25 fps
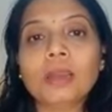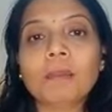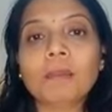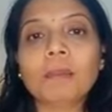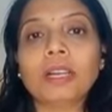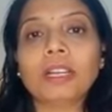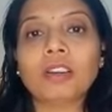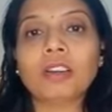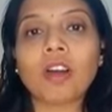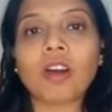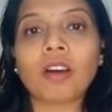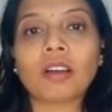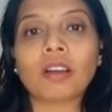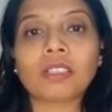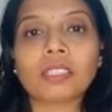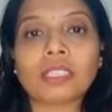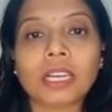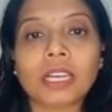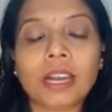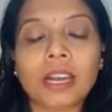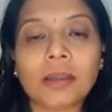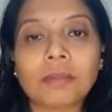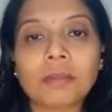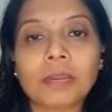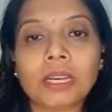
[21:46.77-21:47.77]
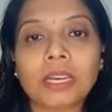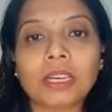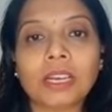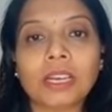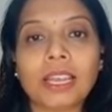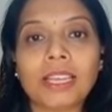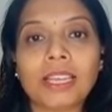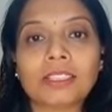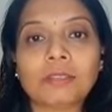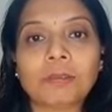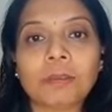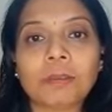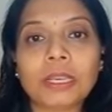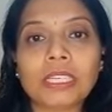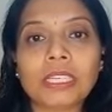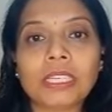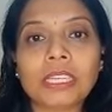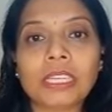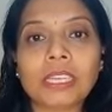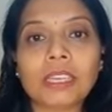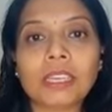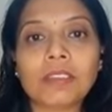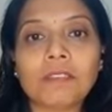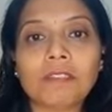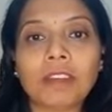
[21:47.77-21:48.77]
But horse gram,
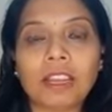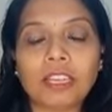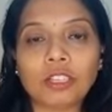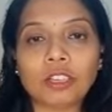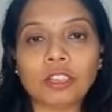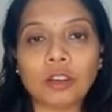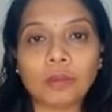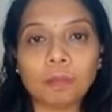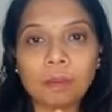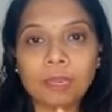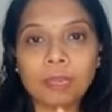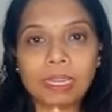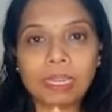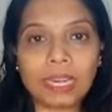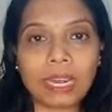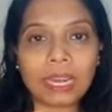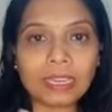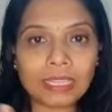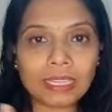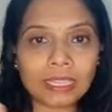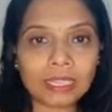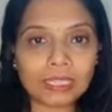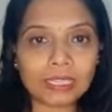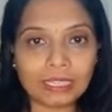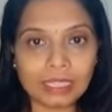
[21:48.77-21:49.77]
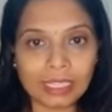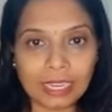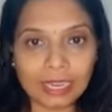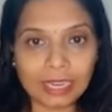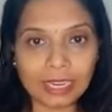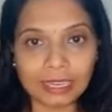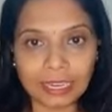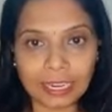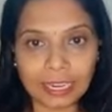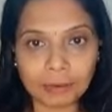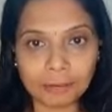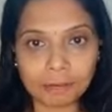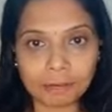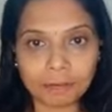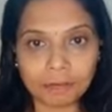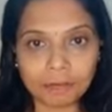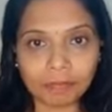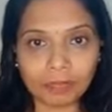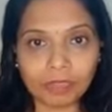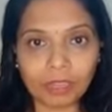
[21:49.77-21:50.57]
especially when your period is nearing.